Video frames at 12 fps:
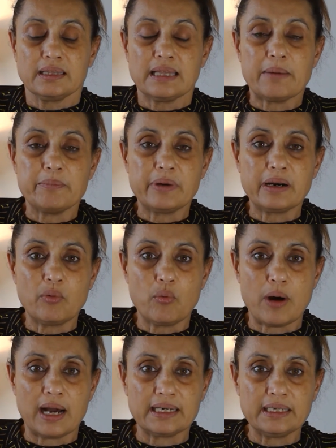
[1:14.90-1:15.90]
Number
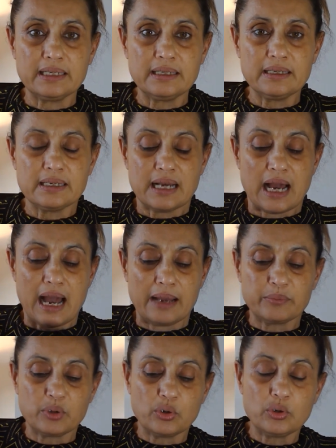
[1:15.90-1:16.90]
1,
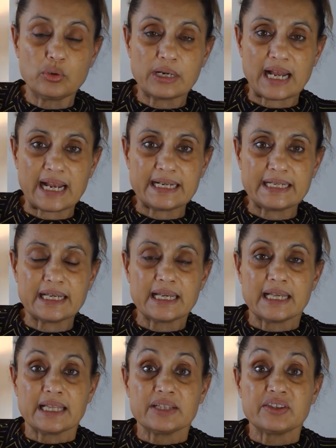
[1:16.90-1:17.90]
I'm going to write
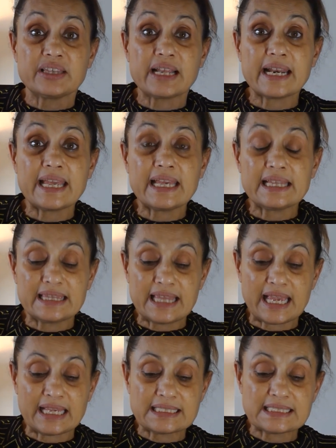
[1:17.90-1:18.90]
3
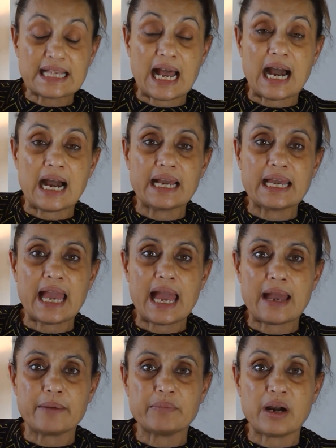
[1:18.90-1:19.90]
things I
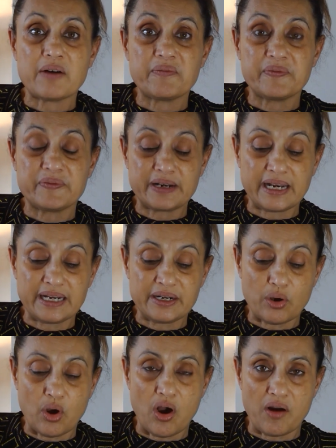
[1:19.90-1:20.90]
am
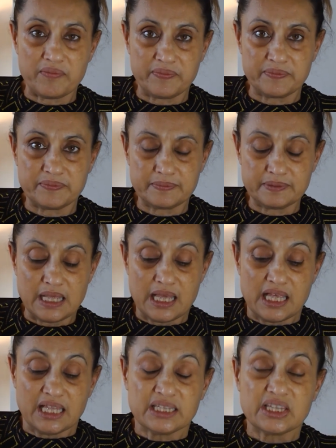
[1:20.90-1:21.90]
afraid of.
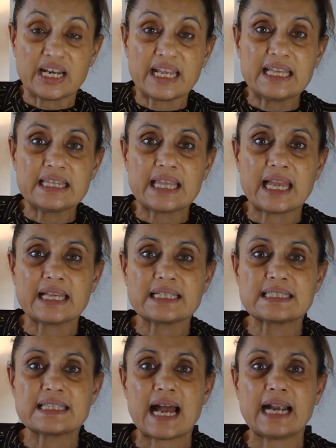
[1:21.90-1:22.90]
3
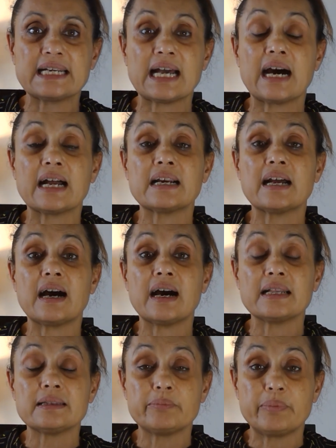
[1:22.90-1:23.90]
things that are
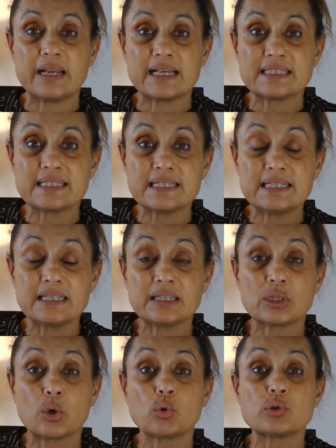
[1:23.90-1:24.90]

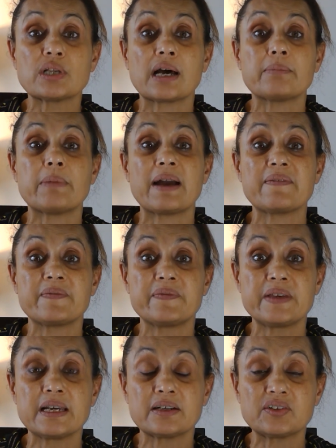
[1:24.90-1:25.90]
unpleasant, those are my
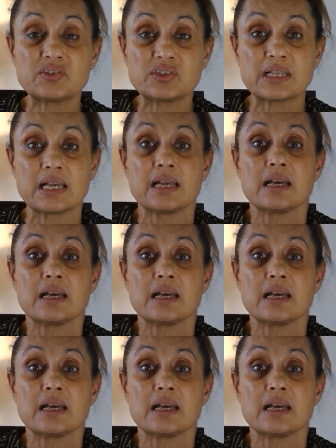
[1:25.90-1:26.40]
fears.